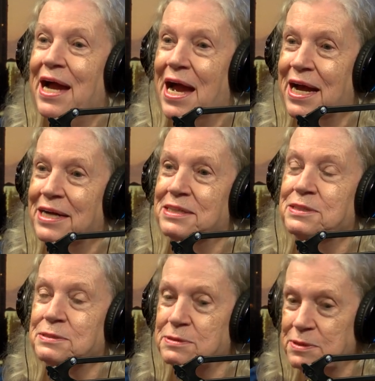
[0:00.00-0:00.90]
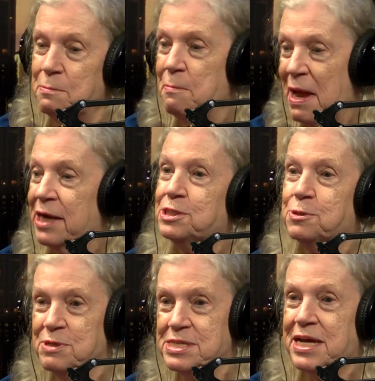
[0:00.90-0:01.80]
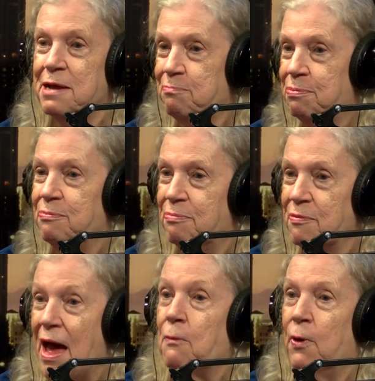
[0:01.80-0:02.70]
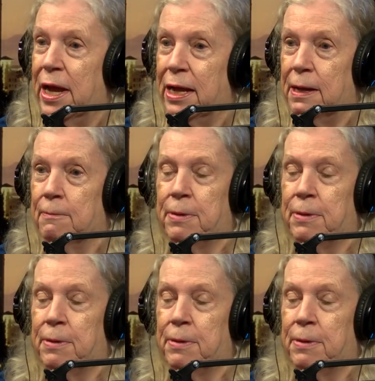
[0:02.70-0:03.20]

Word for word: and managed to escape that way.